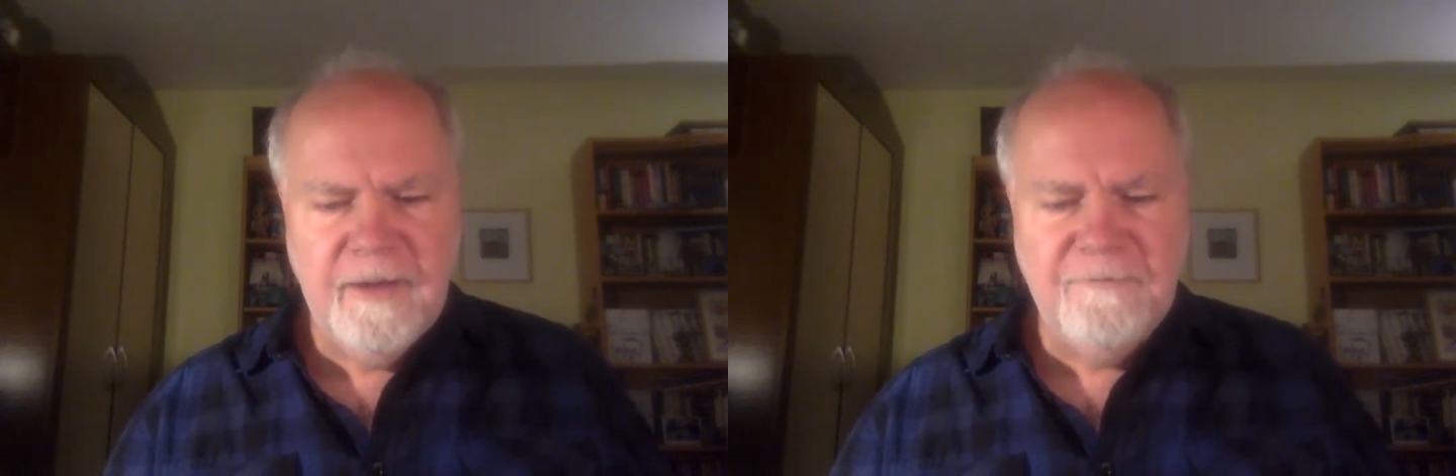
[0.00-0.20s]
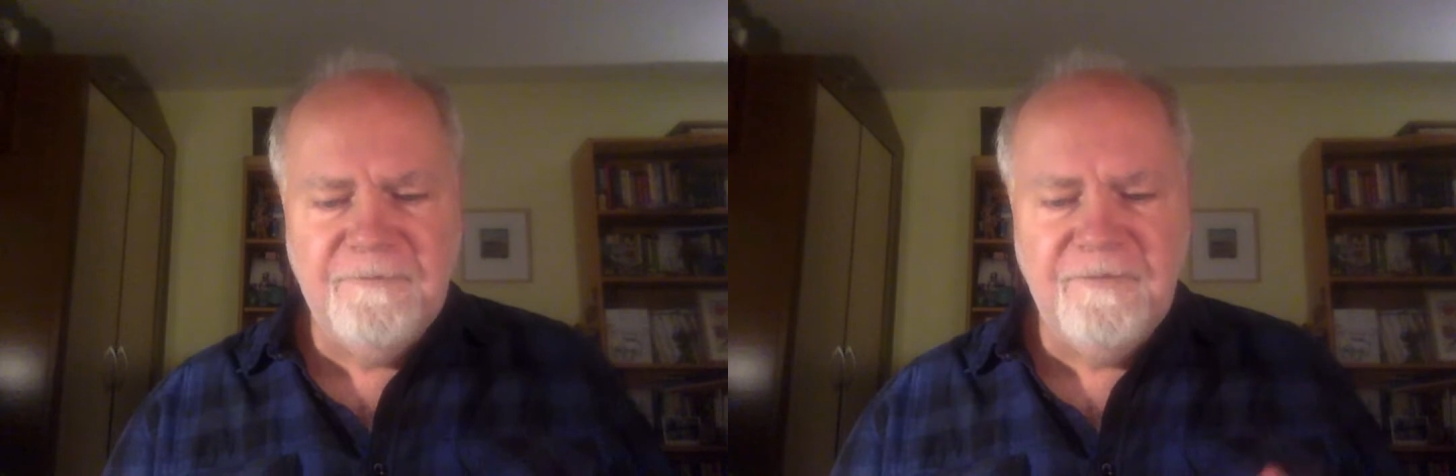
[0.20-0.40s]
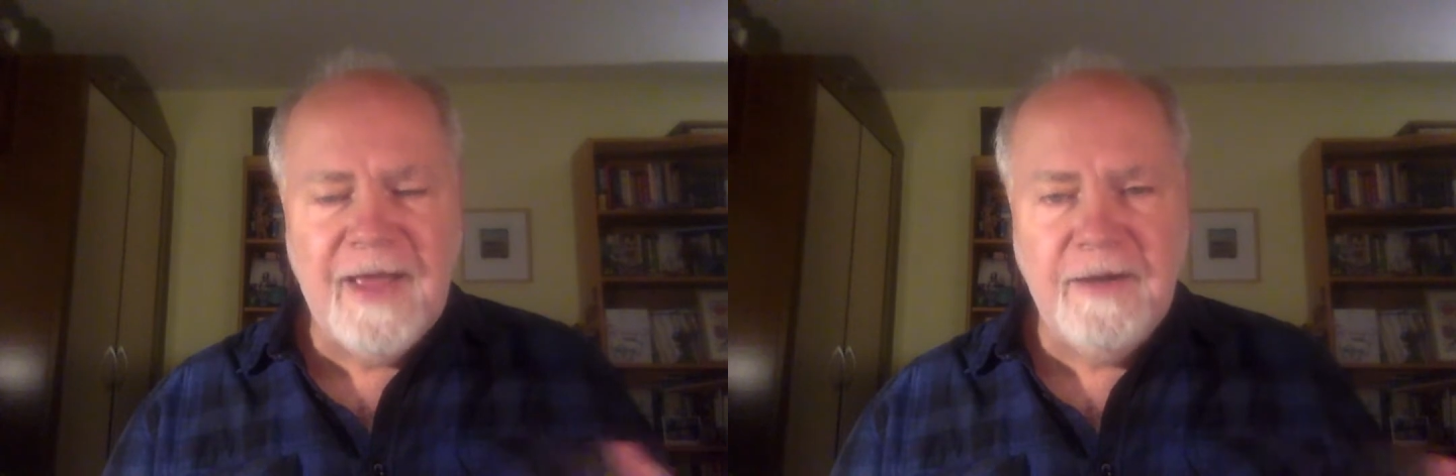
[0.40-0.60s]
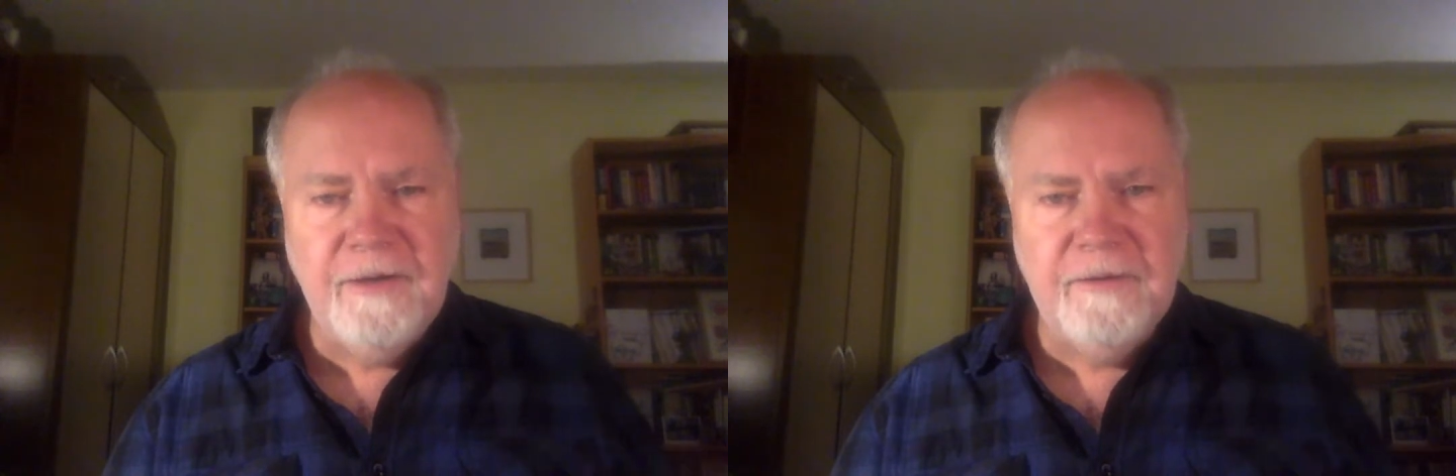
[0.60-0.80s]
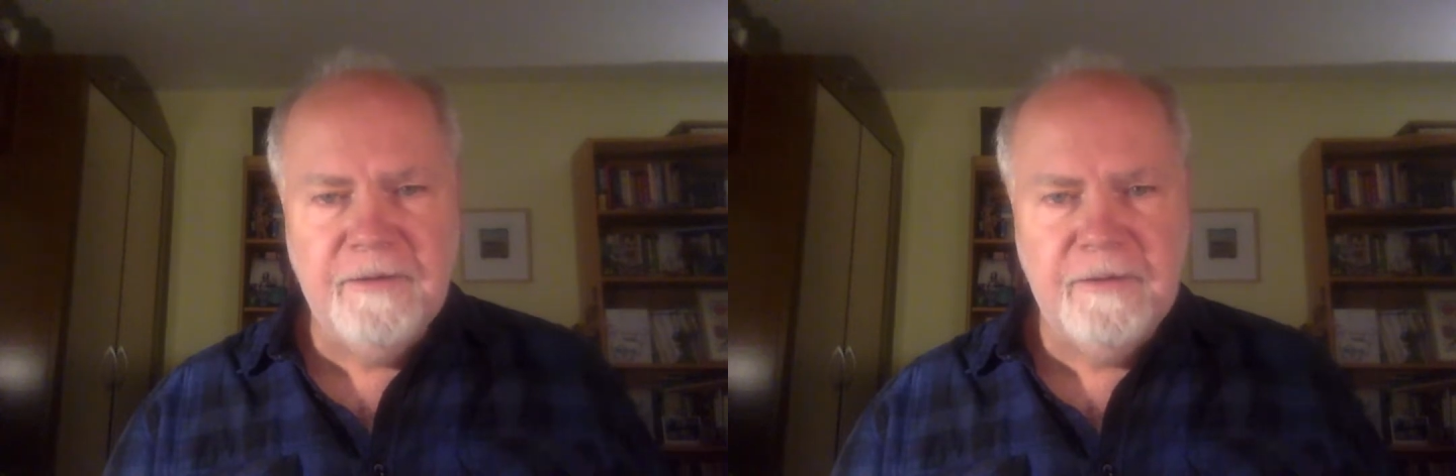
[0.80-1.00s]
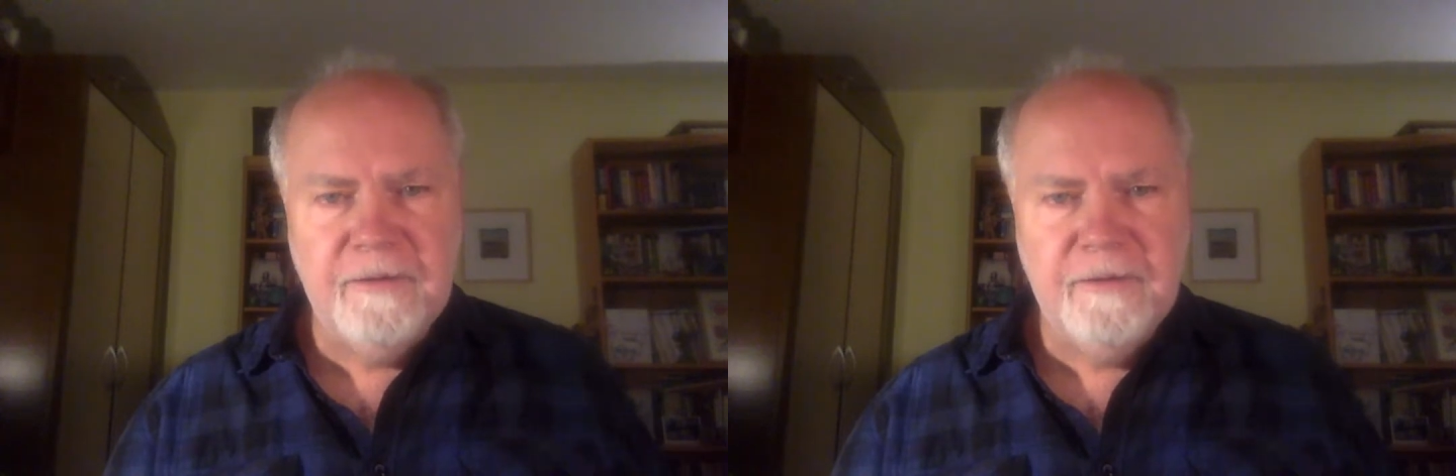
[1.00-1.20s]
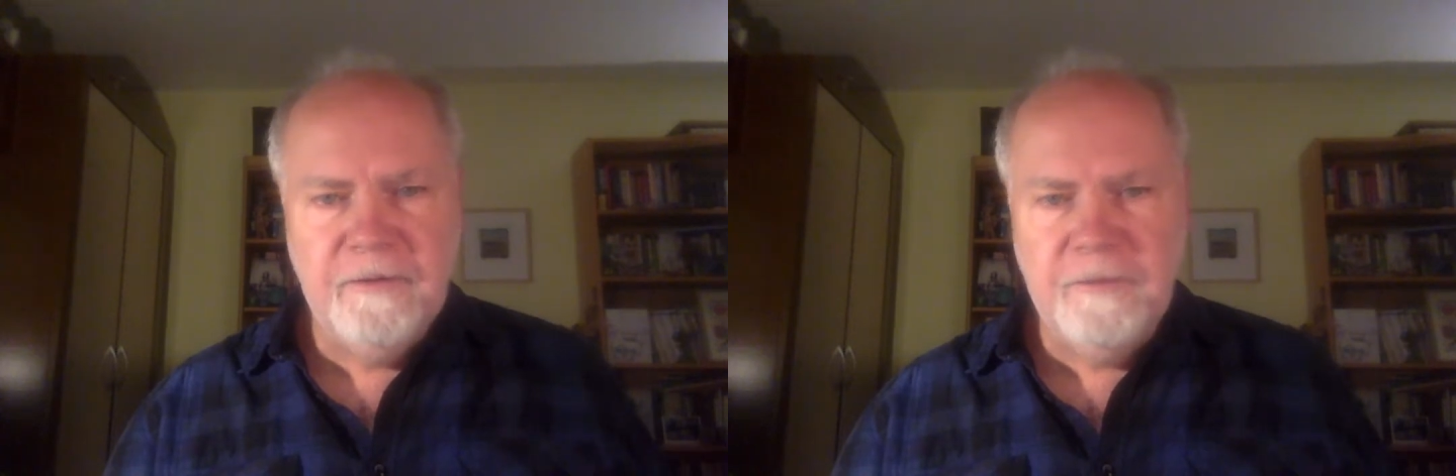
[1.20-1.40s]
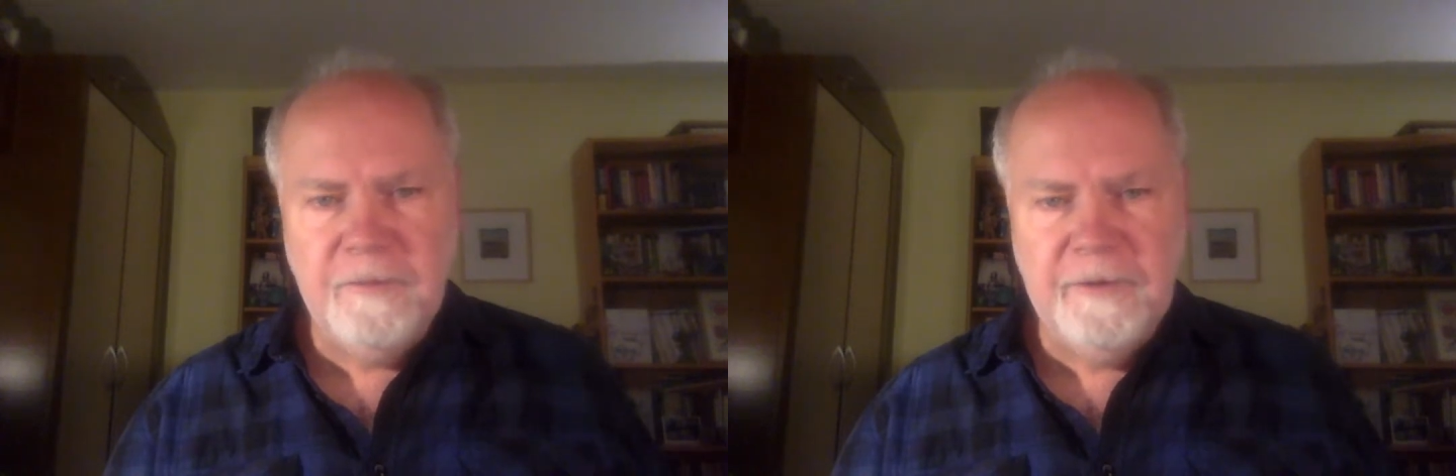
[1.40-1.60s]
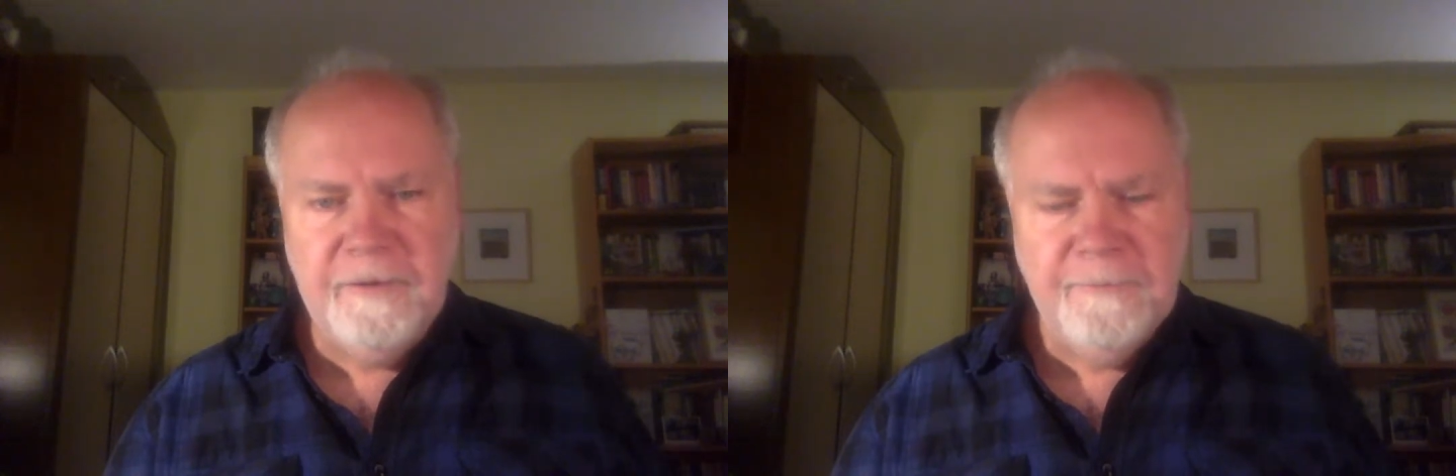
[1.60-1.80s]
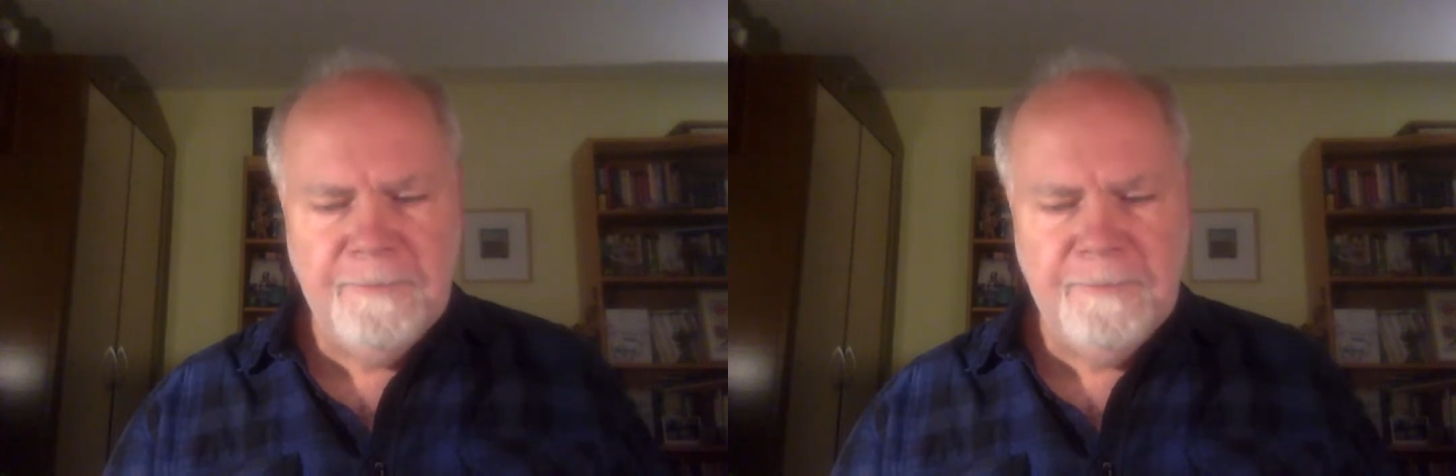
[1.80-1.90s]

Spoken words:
a flatness, in a way,